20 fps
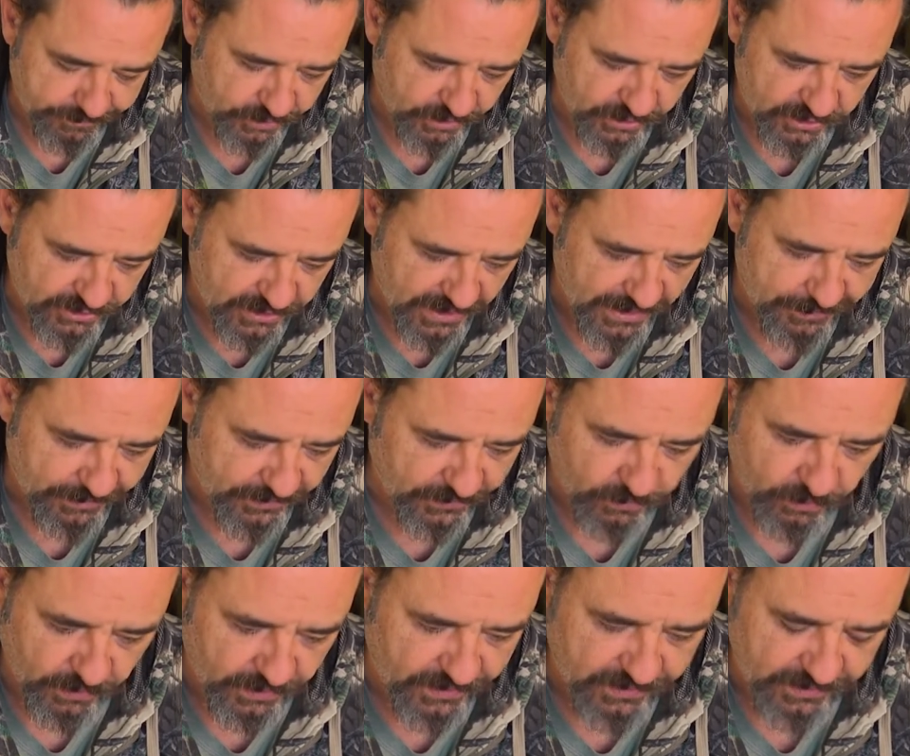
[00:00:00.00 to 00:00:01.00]
put a shape
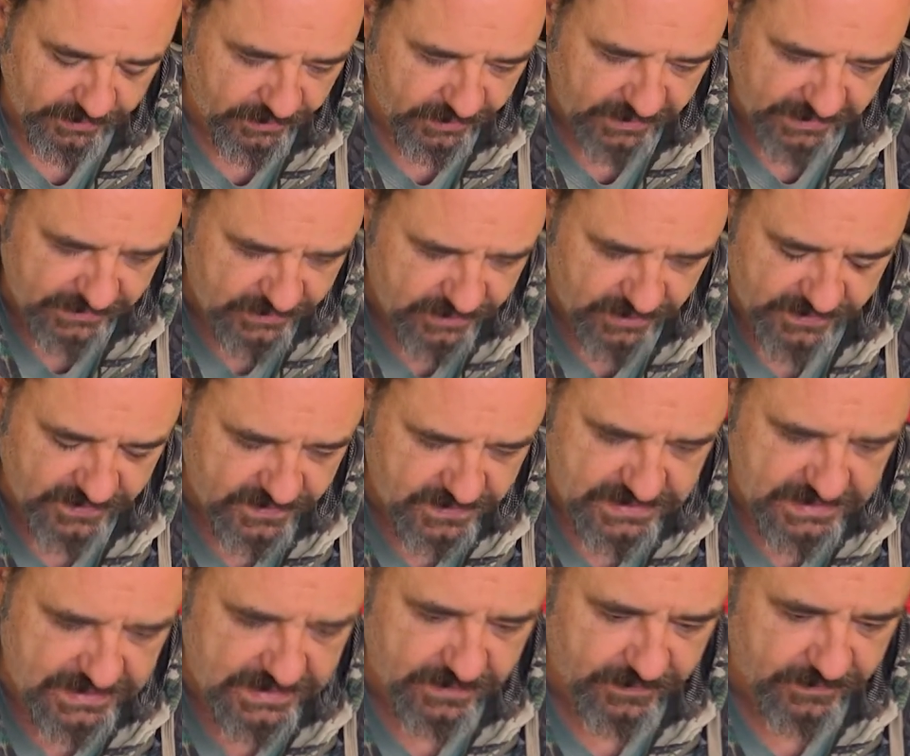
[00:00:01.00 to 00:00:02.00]
on wood, you can just
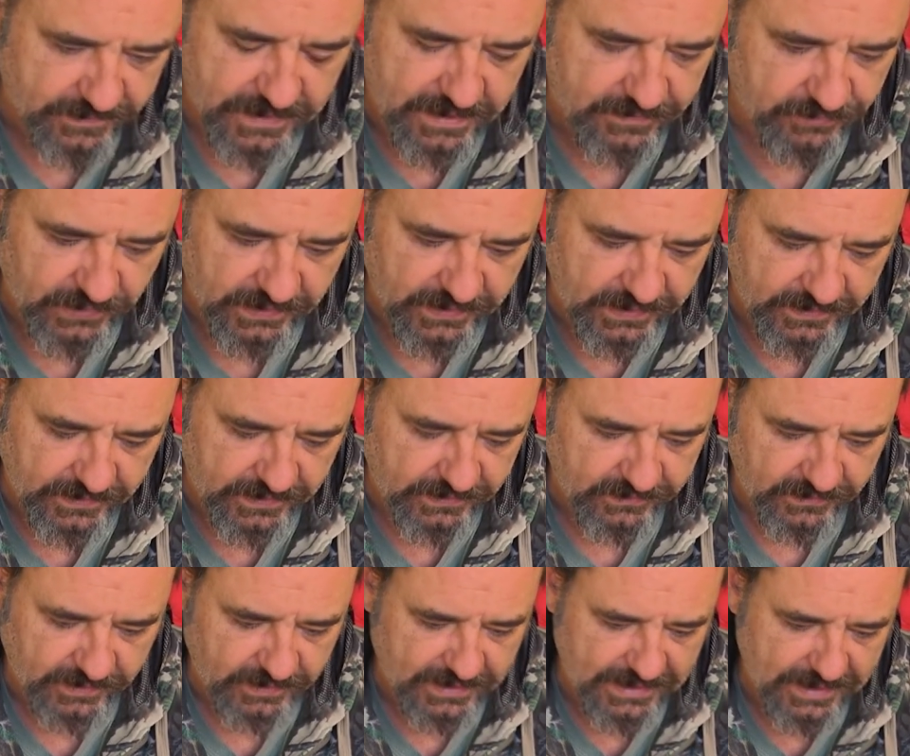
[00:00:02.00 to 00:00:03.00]
see everything
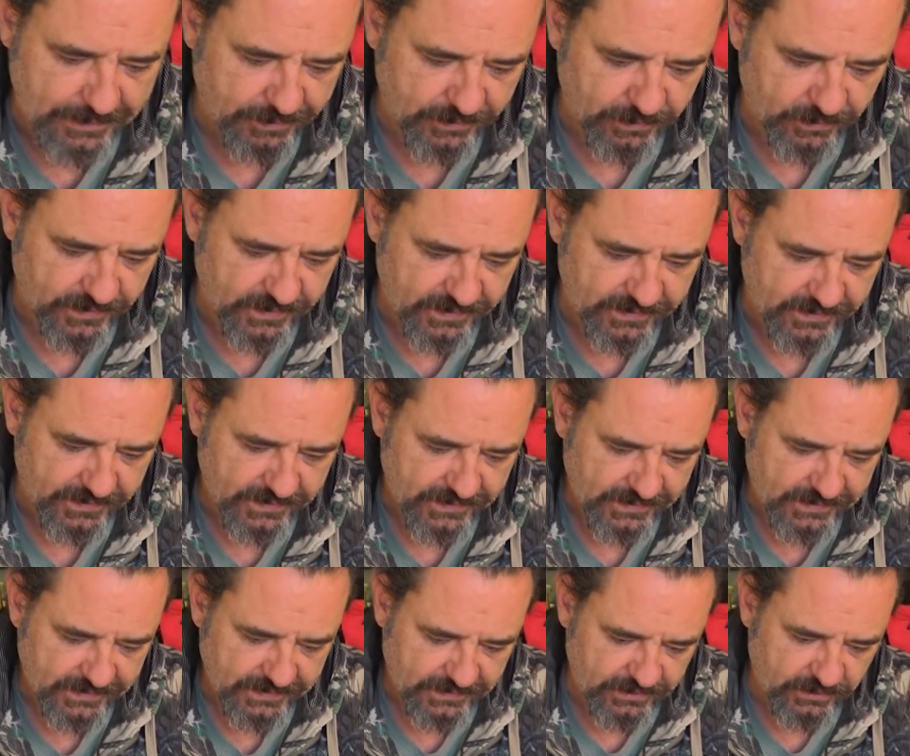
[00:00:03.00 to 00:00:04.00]
that's going to happen with it.
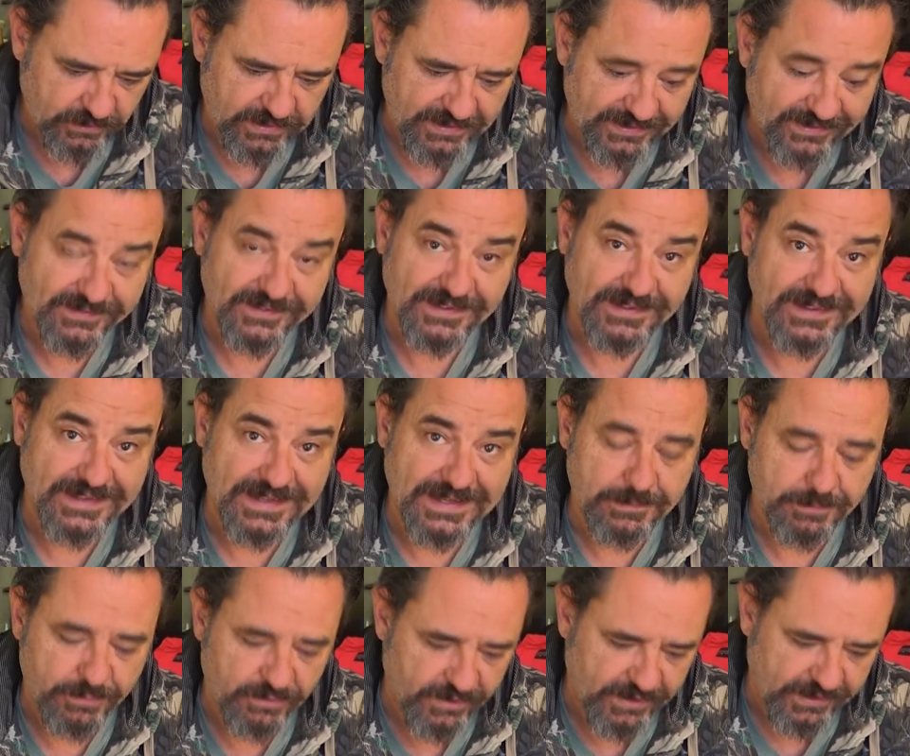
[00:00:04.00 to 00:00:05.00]
You can see the
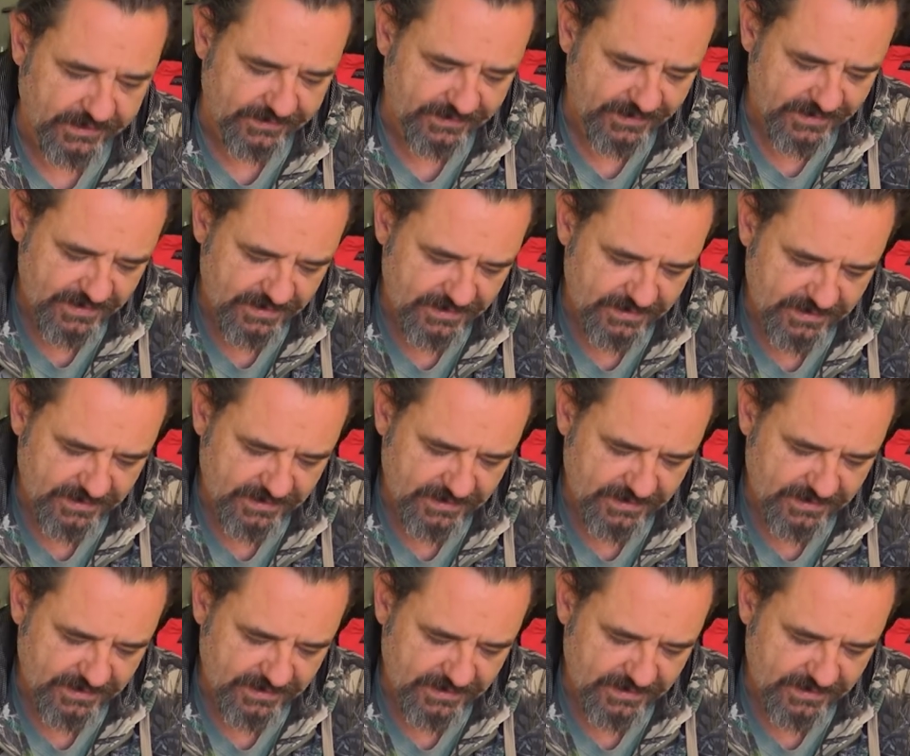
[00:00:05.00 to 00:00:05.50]
end product.